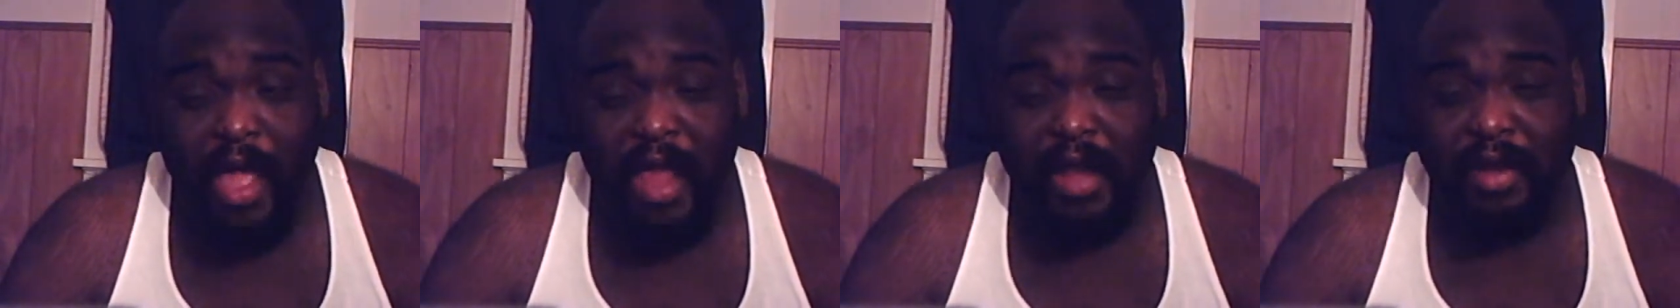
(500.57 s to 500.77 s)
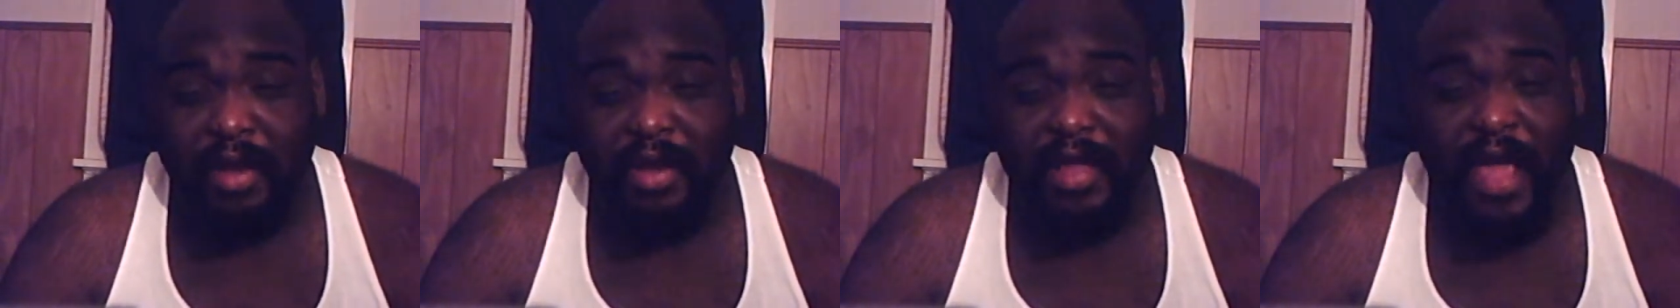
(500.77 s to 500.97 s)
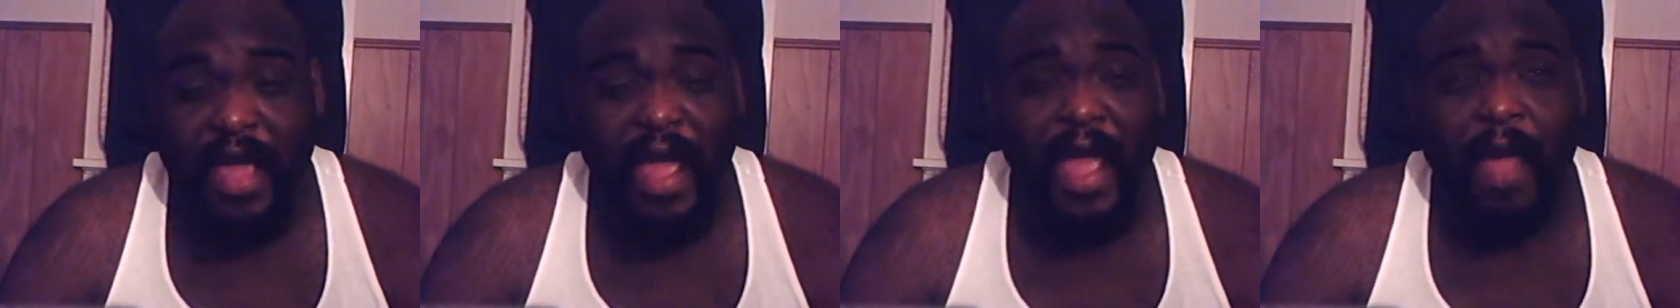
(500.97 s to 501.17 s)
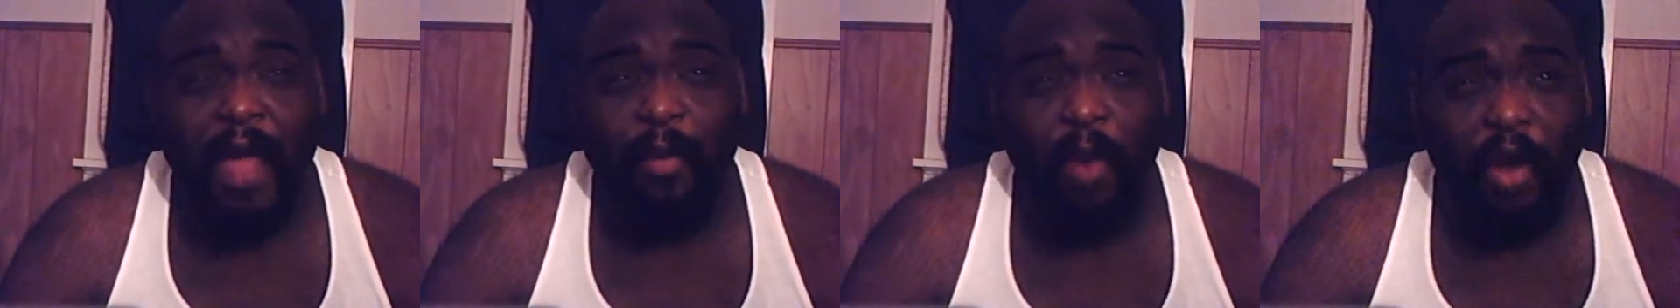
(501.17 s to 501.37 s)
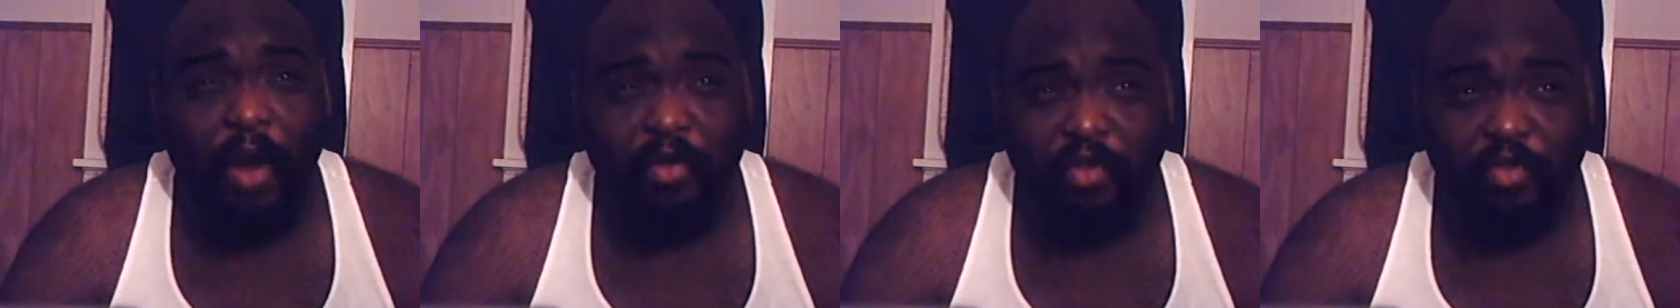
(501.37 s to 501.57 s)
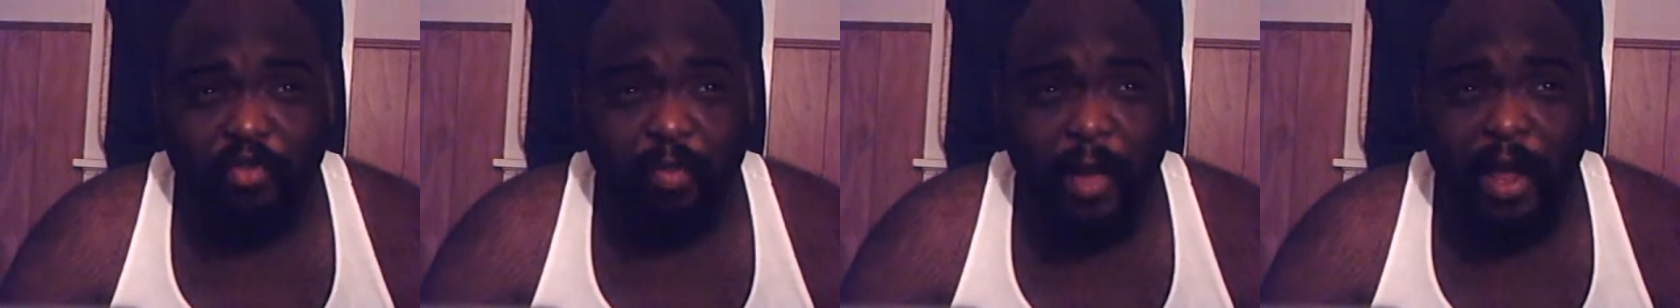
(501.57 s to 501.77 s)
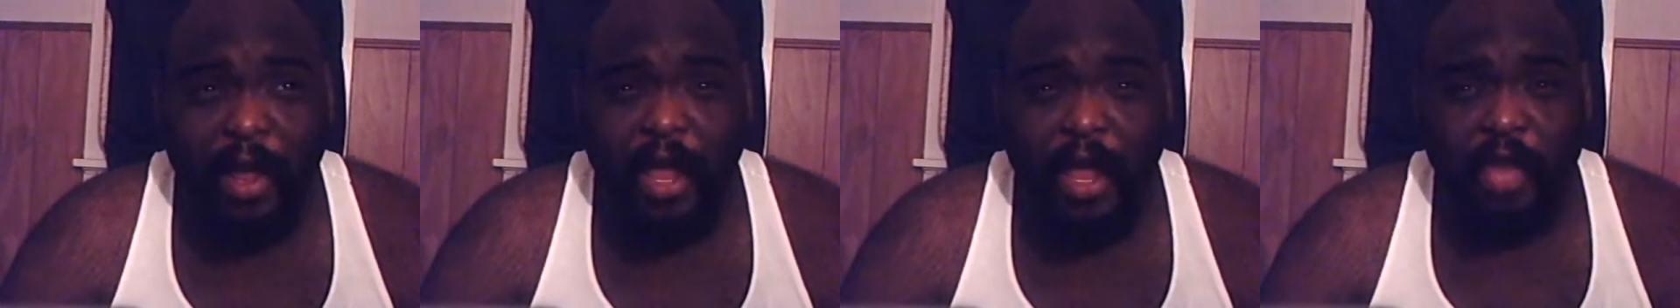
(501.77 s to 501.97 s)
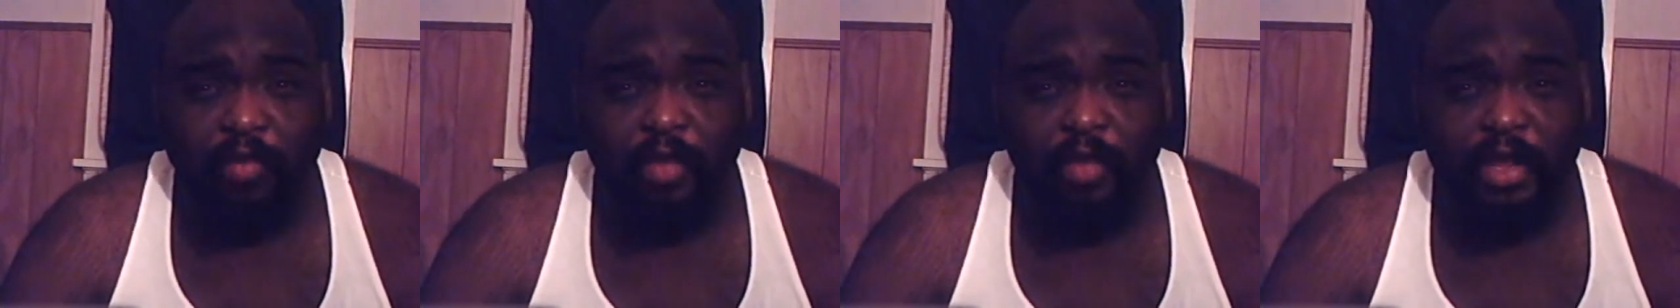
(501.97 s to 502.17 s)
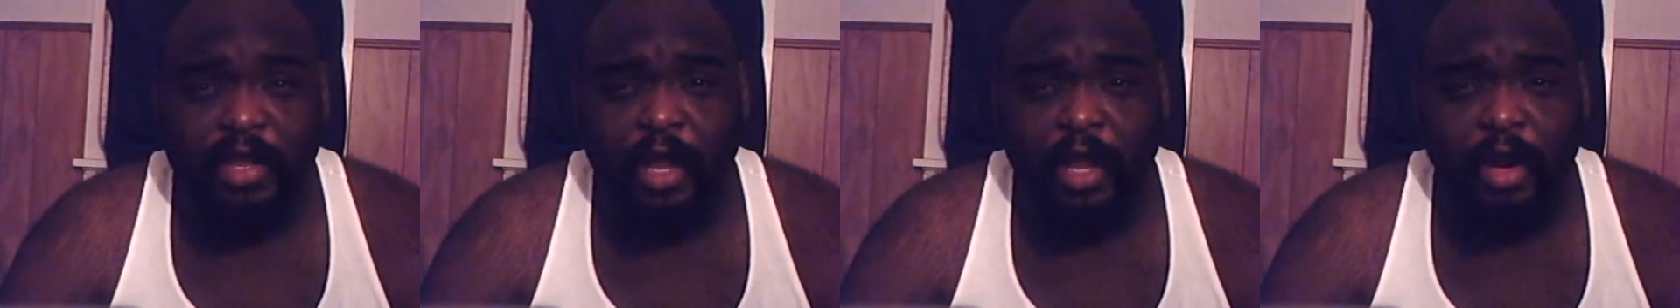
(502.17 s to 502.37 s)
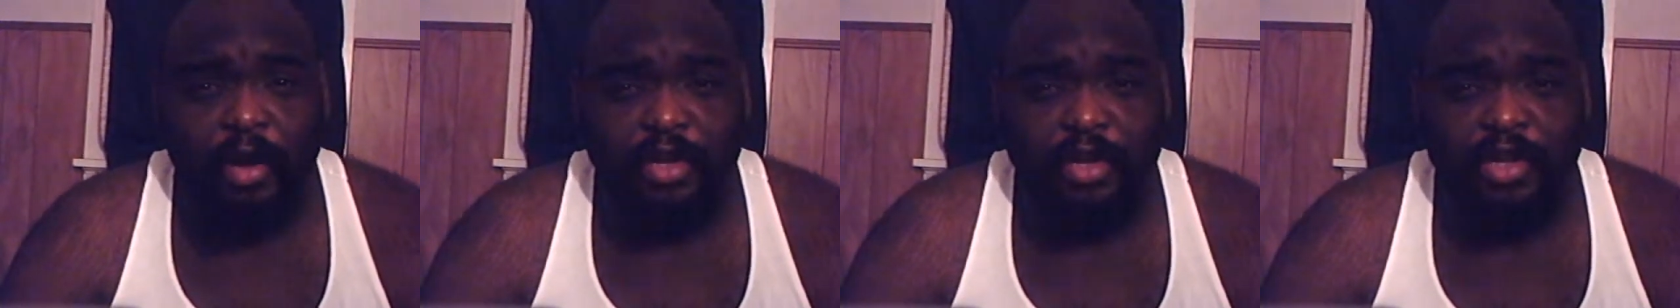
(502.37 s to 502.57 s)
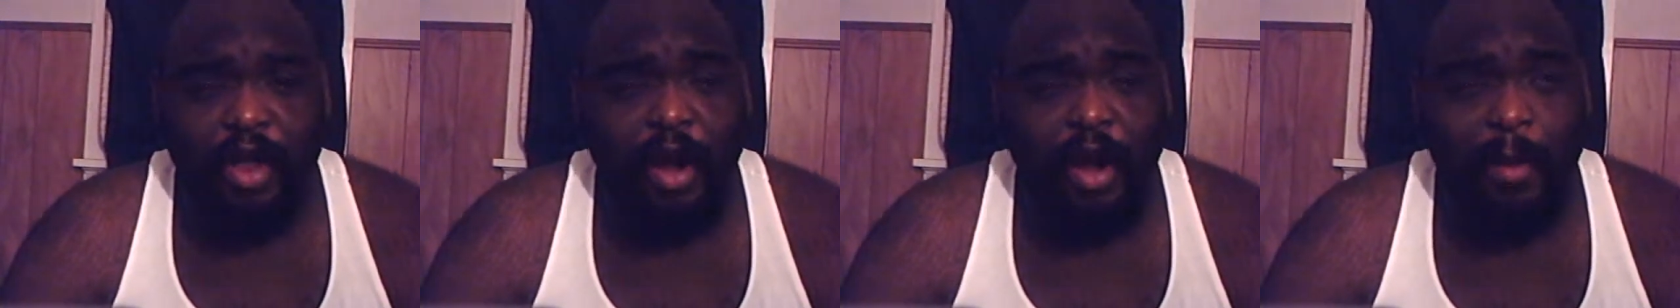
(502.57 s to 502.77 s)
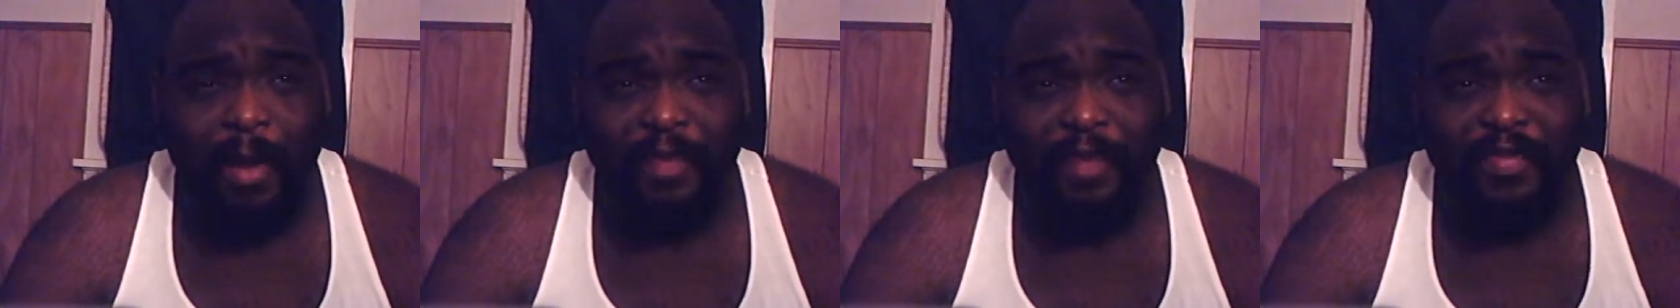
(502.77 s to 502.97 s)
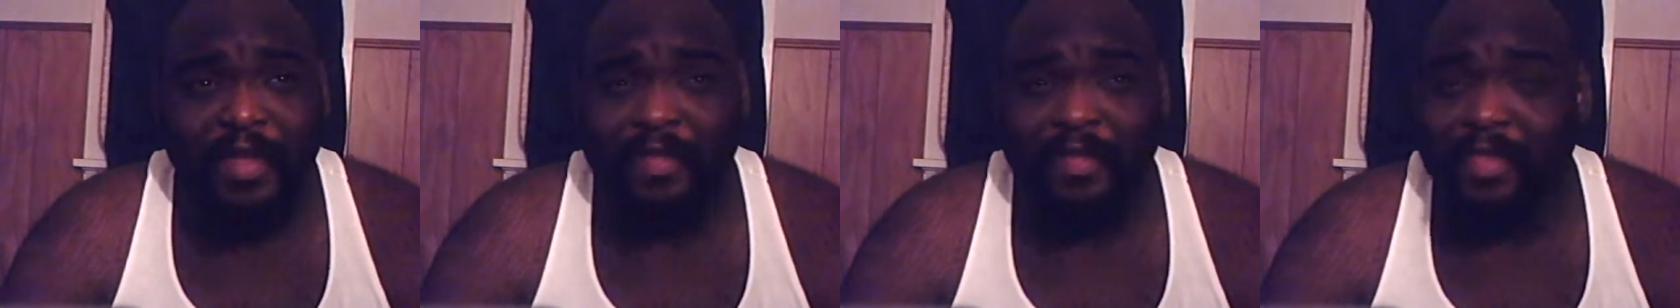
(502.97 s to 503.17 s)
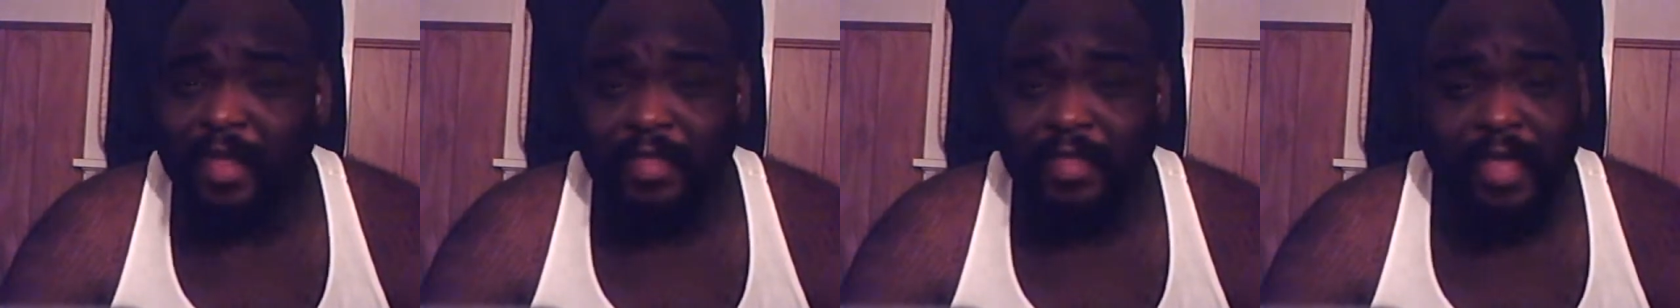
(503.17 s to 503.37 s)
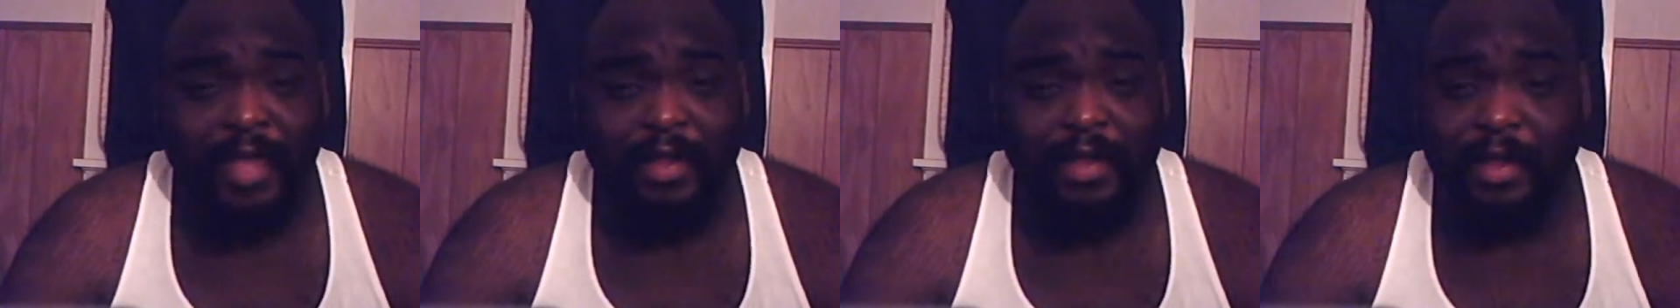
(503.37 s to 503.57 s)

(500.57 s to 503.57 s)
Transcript: In game retrospect, as we sit here and talk about that, that